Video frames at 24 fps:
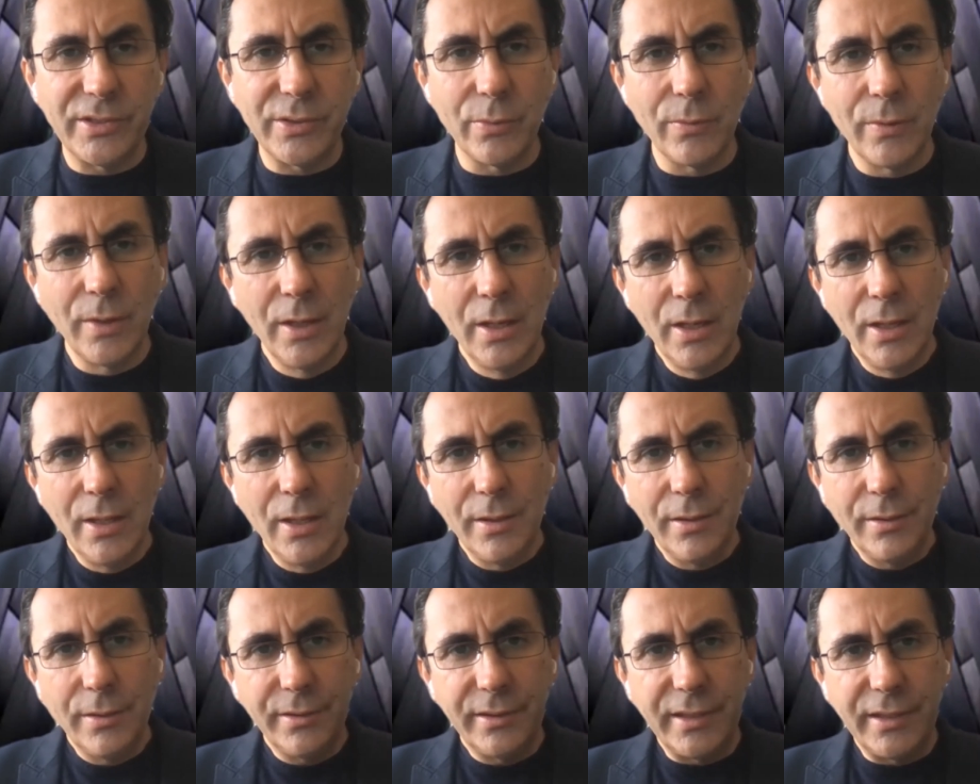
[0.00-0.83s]
So
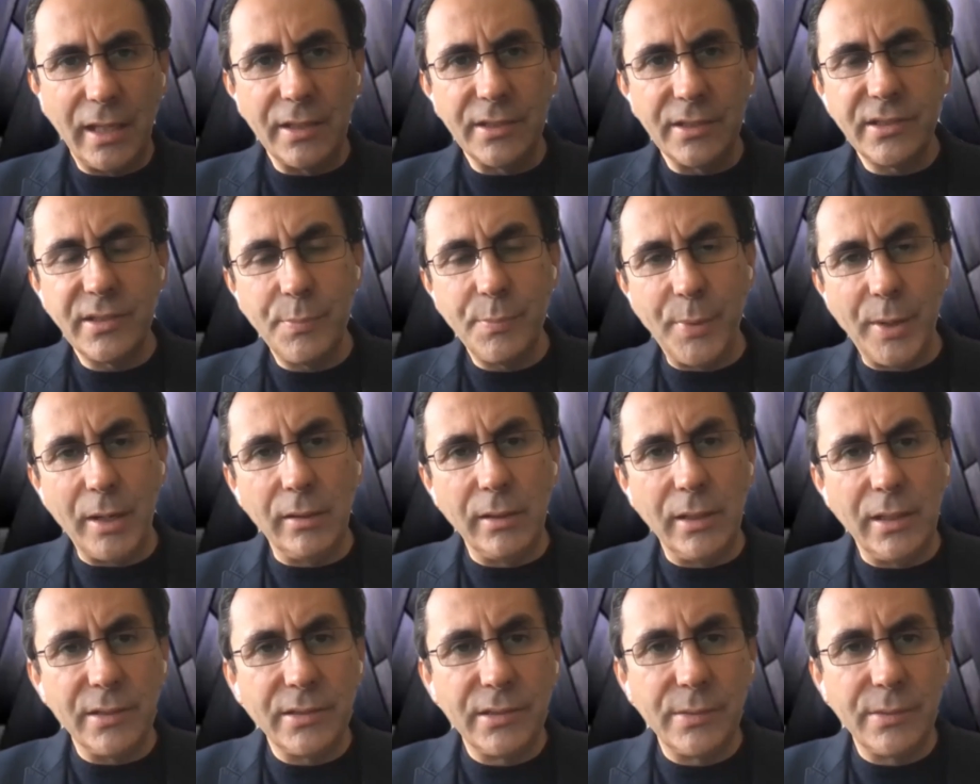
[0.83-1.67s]
tell us the
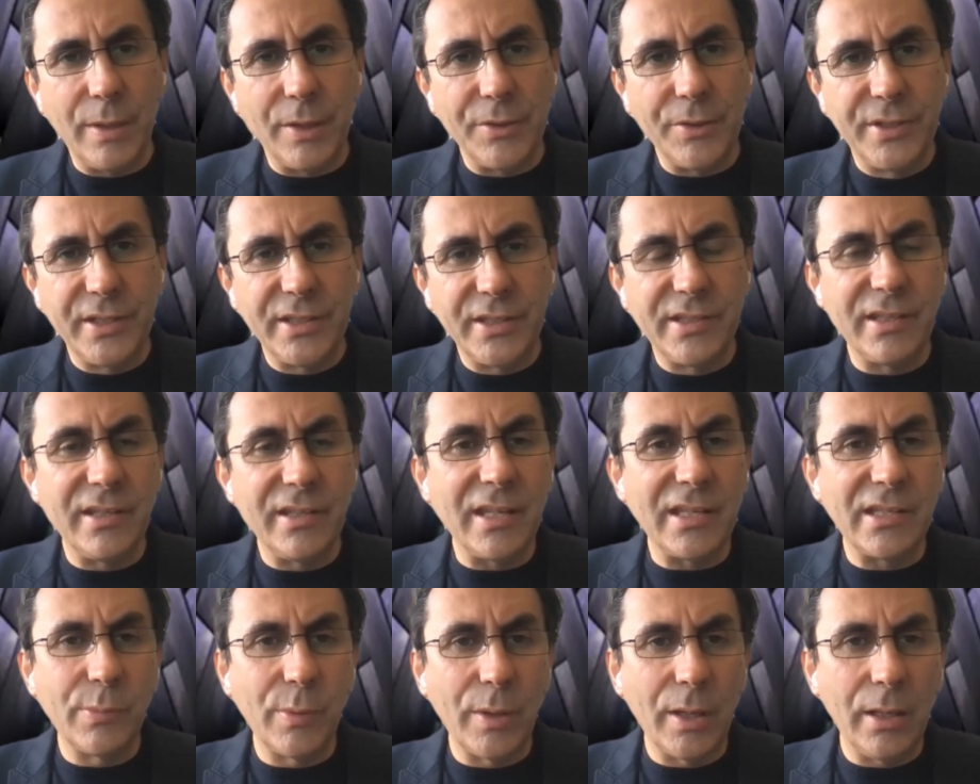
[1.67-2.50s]
parallels about this, and
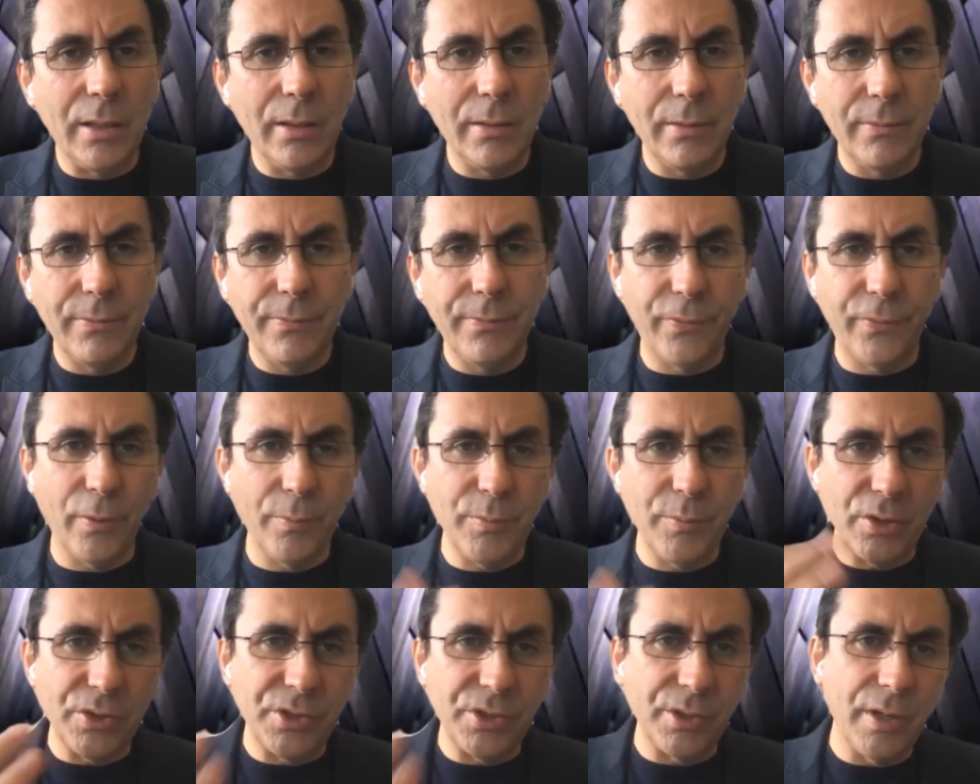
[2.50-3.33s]
as well, from
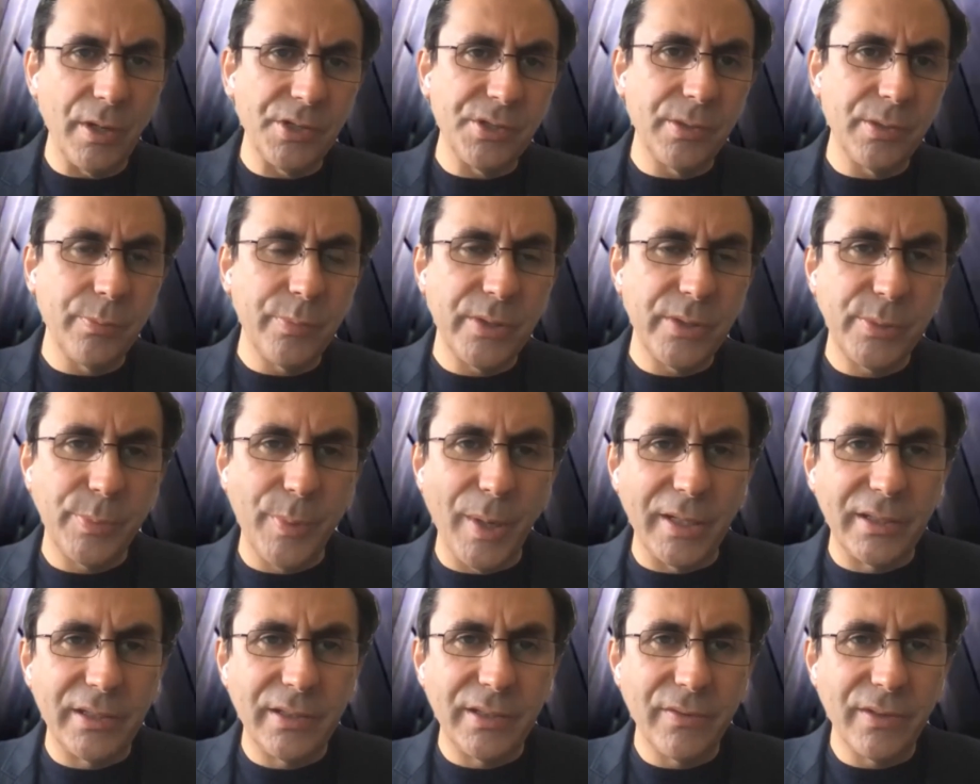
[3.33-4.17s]
your generation
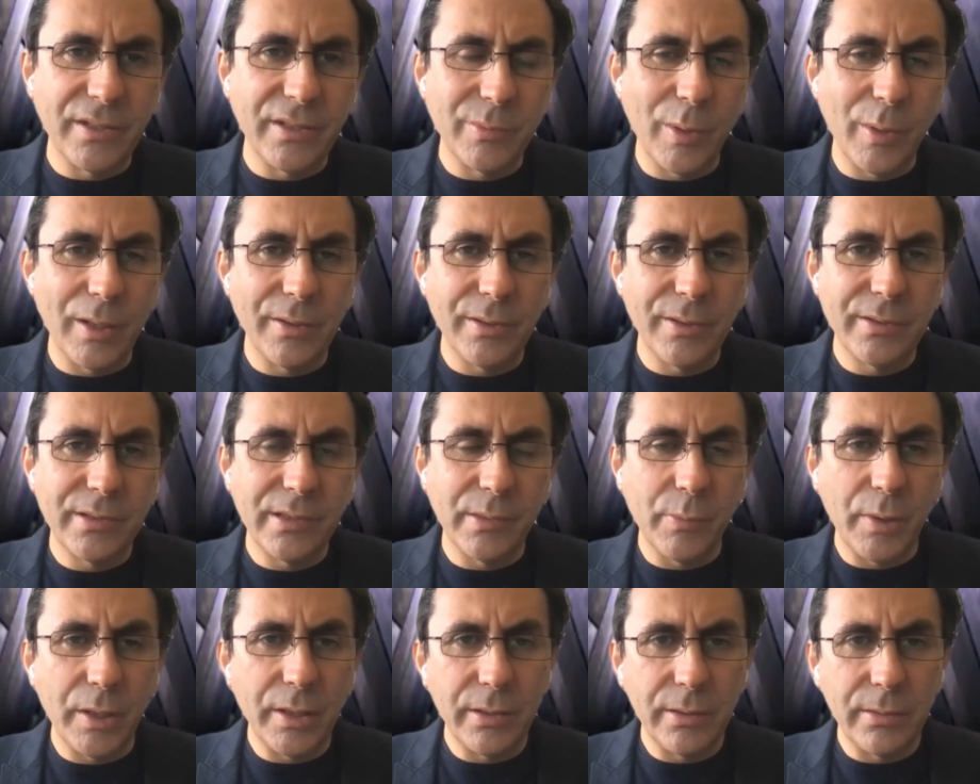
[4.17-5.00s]
perspective as well,
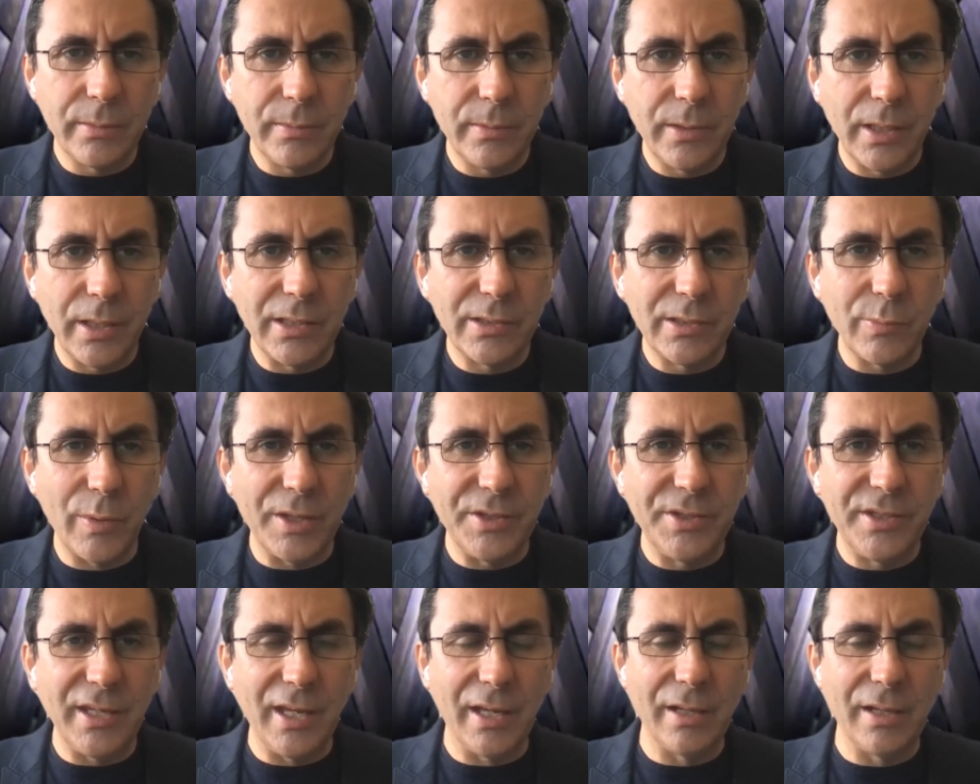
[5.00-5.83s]
someone that is
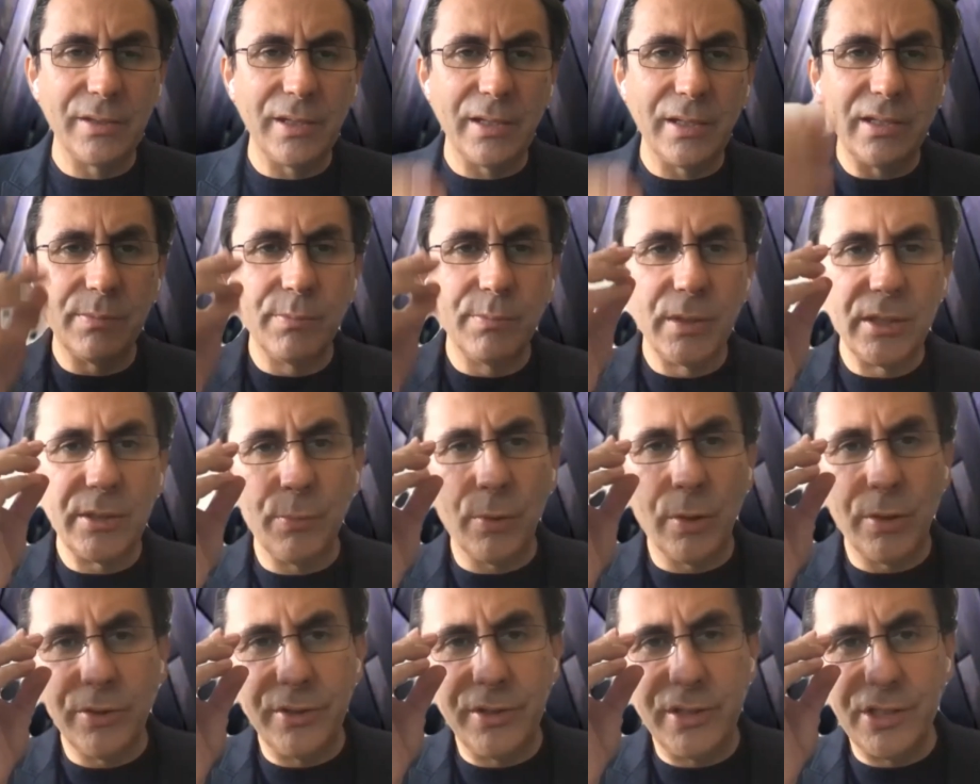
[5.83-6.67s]
quite young, that is much
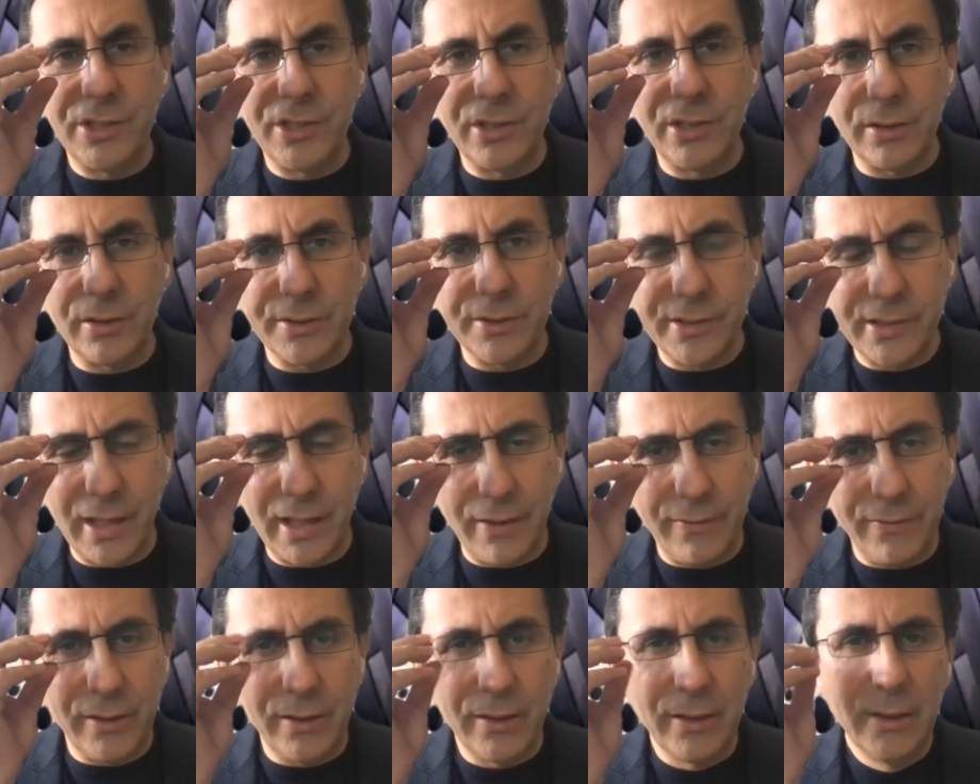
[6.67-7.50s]
more digital
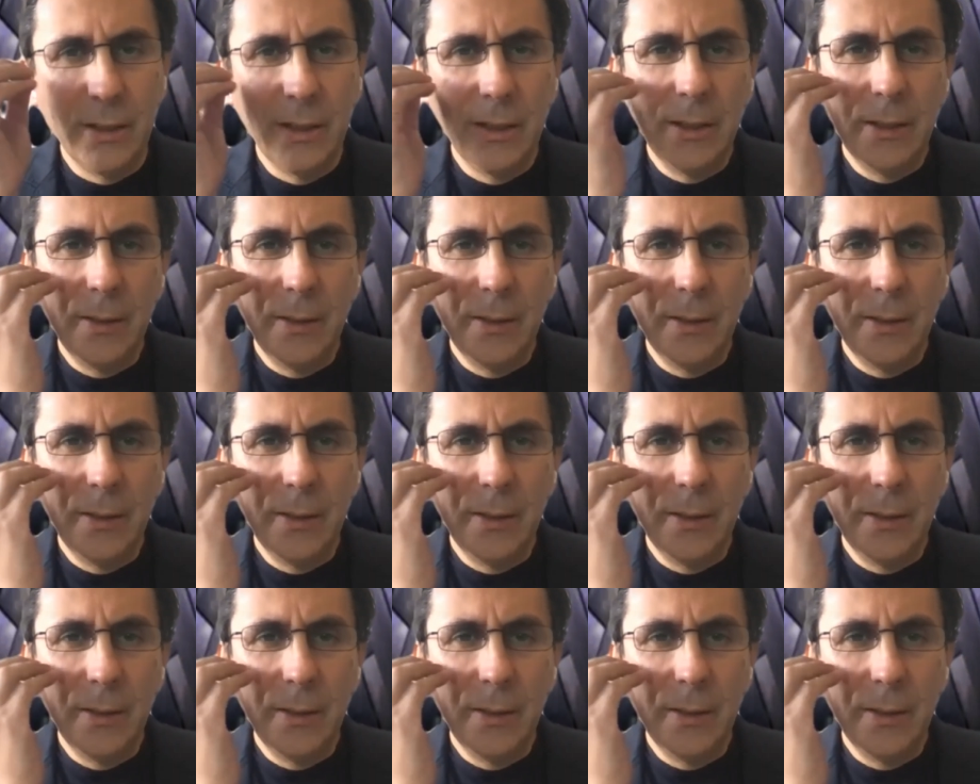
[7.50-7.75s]
savvy,